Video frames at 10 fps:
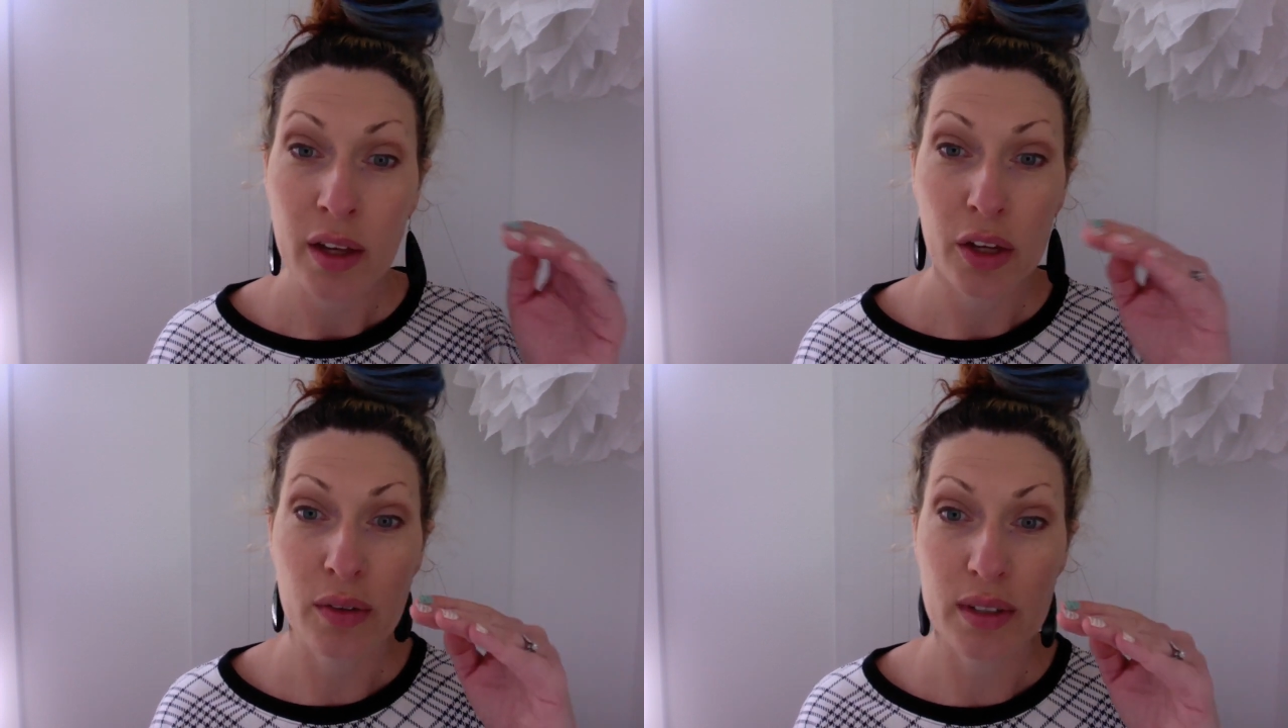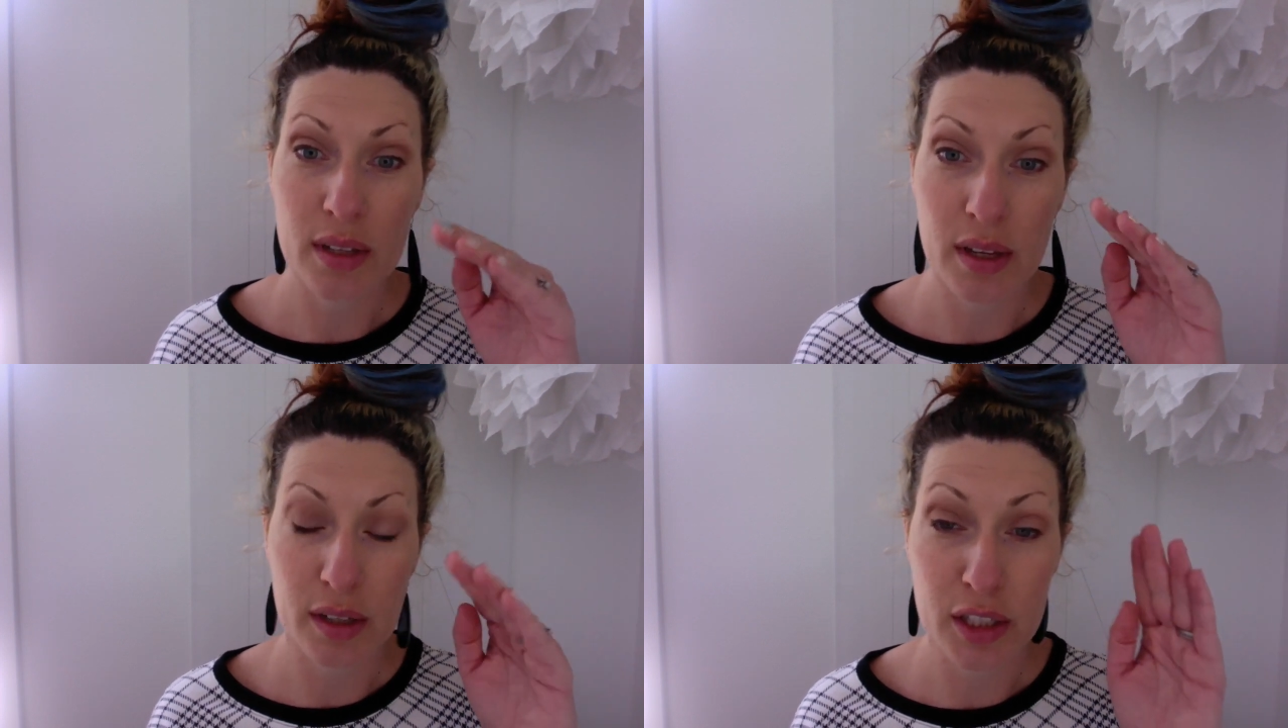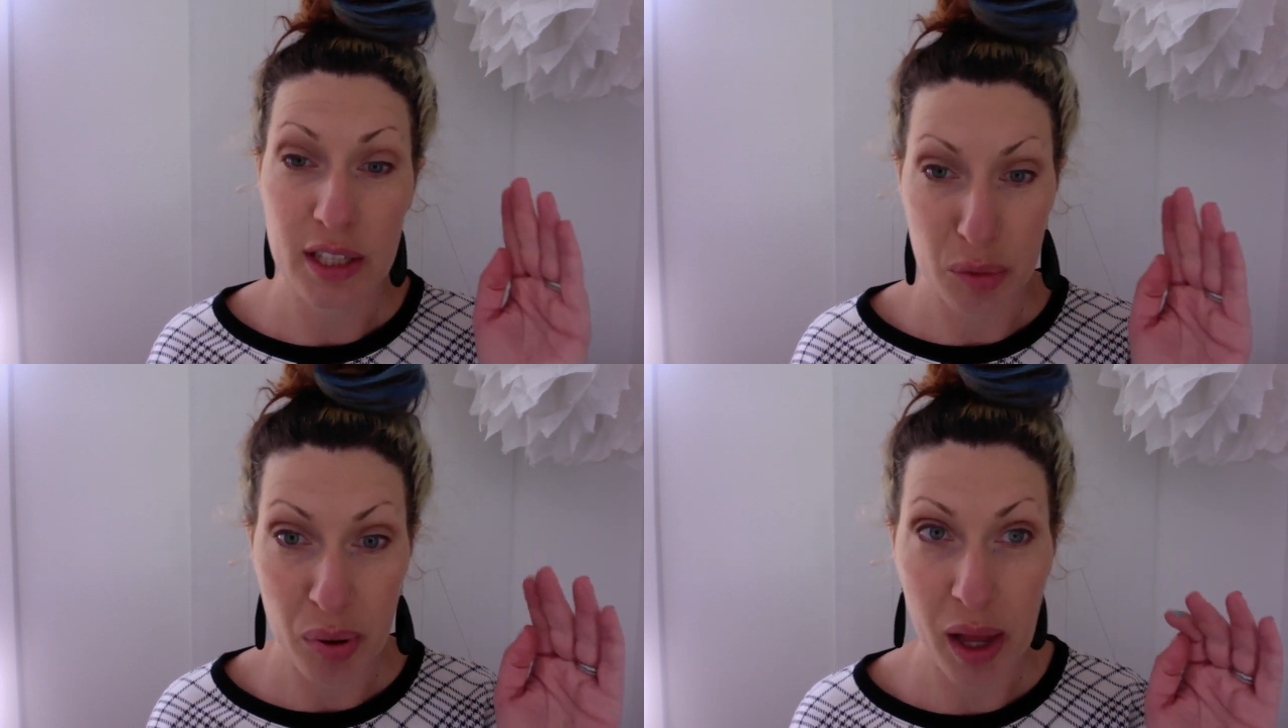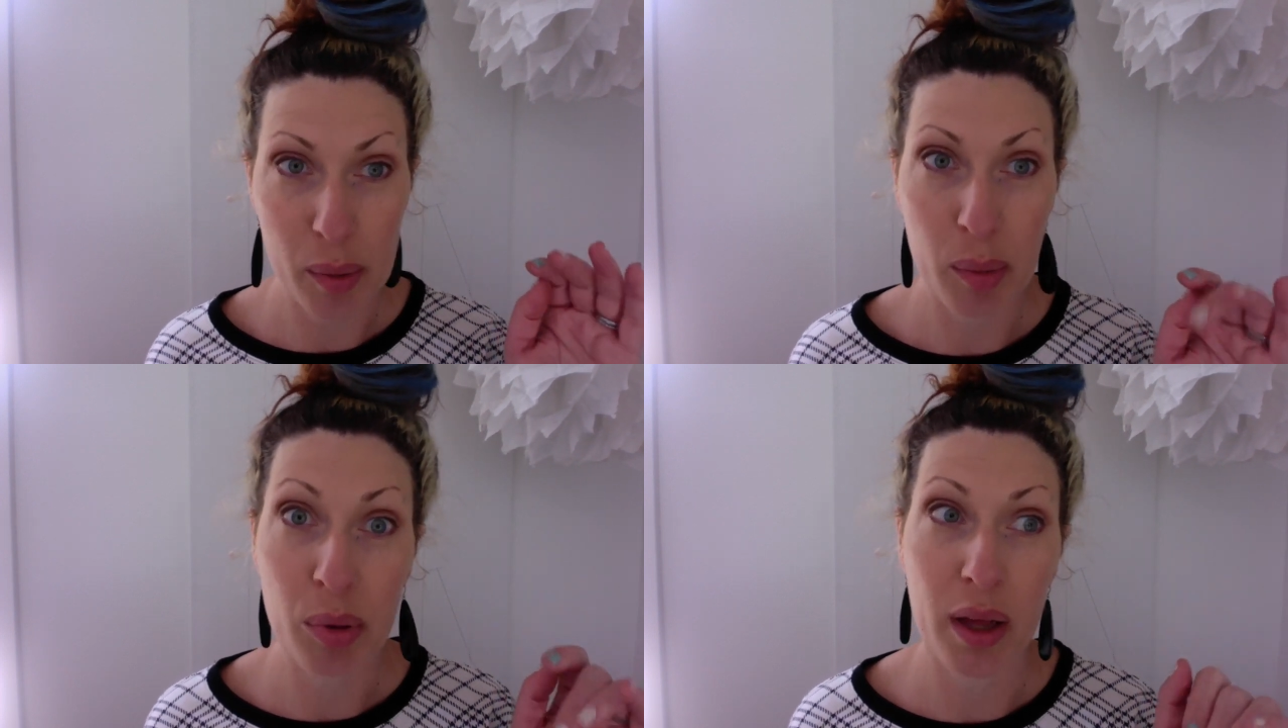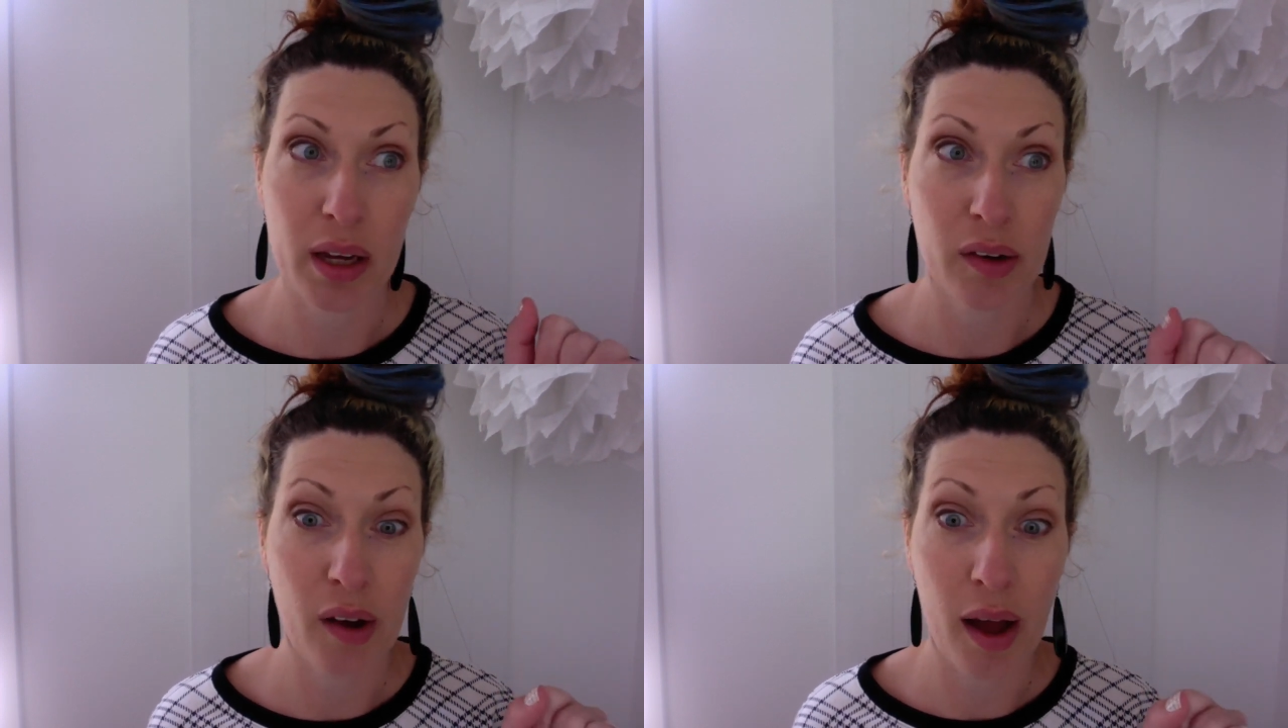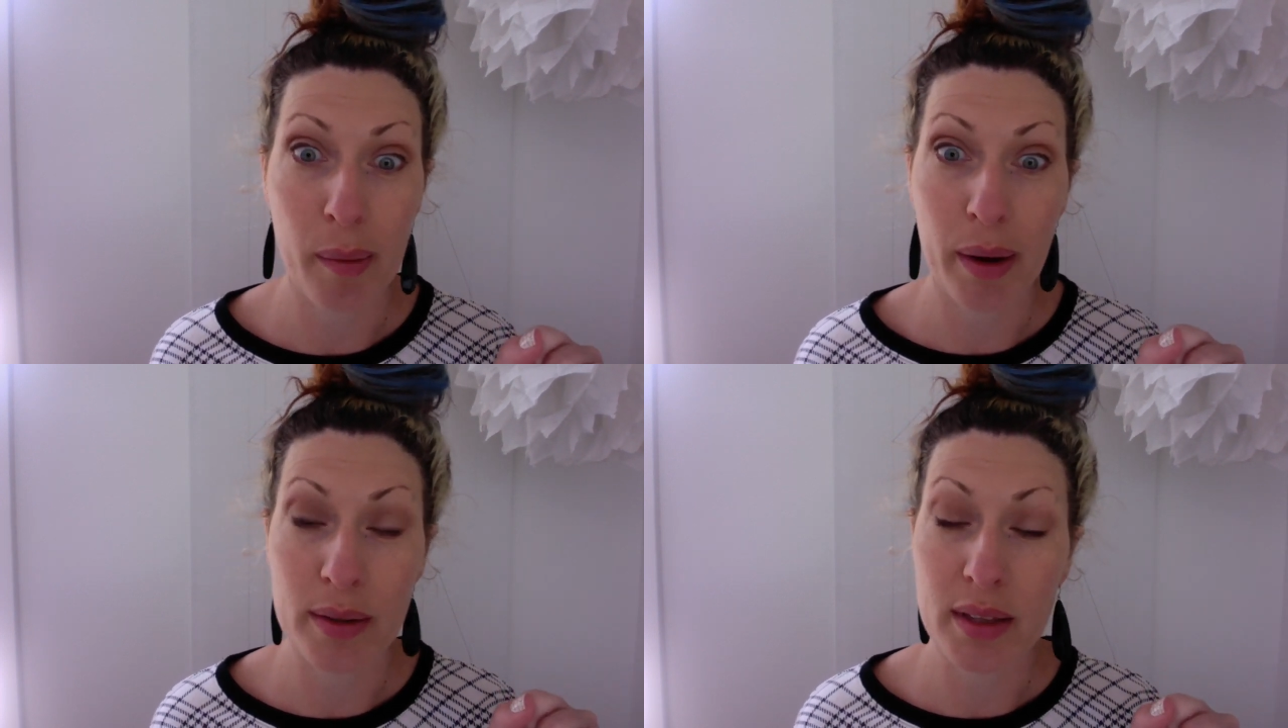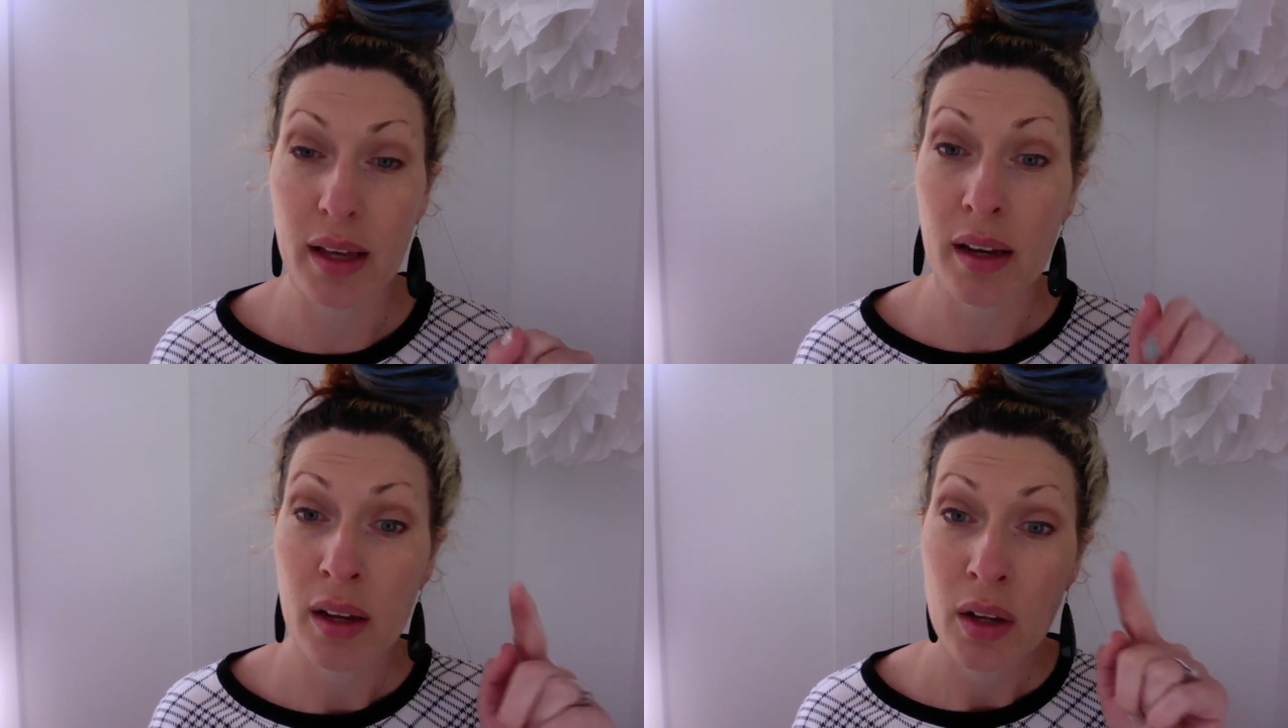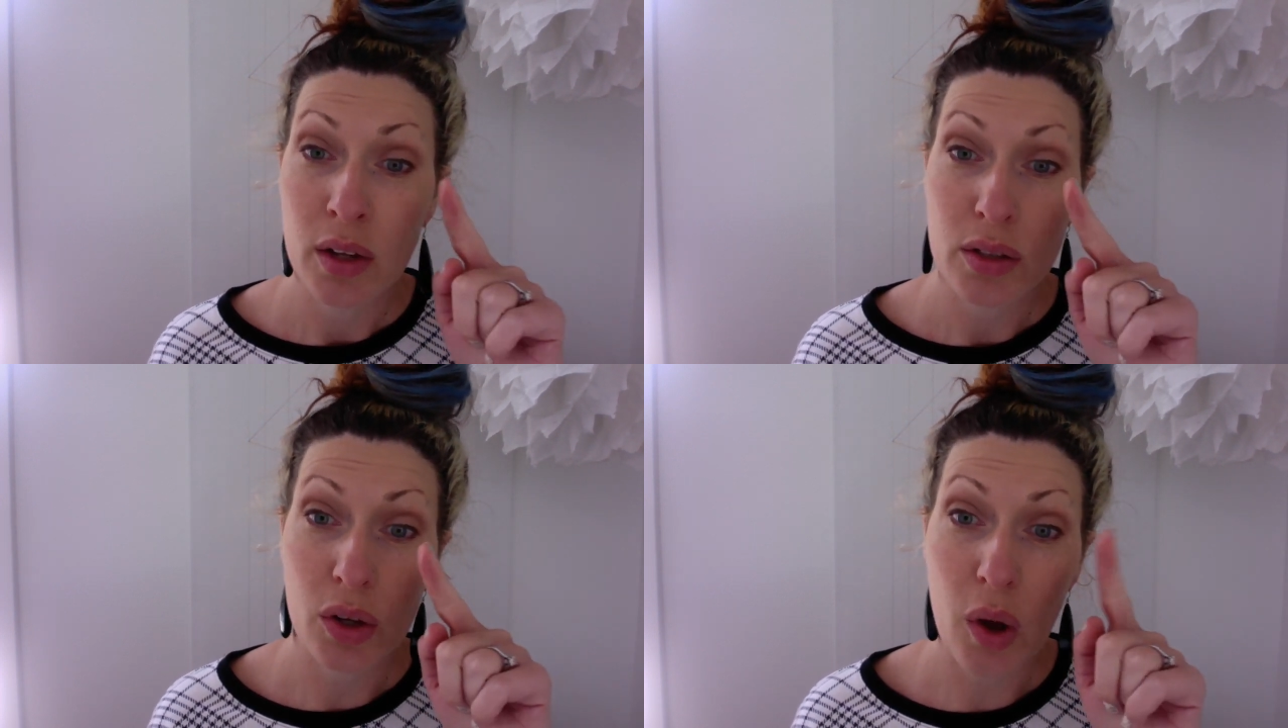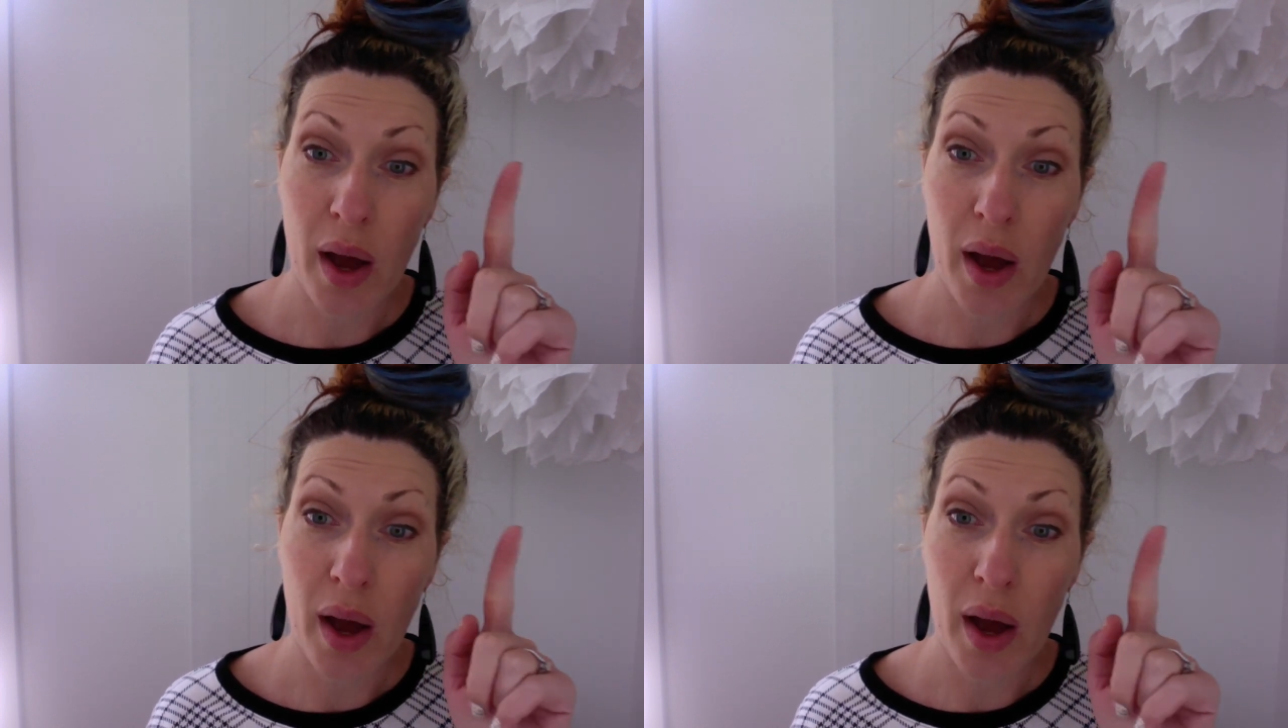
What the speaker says: You probably weren't plucking your eyebrows then. So go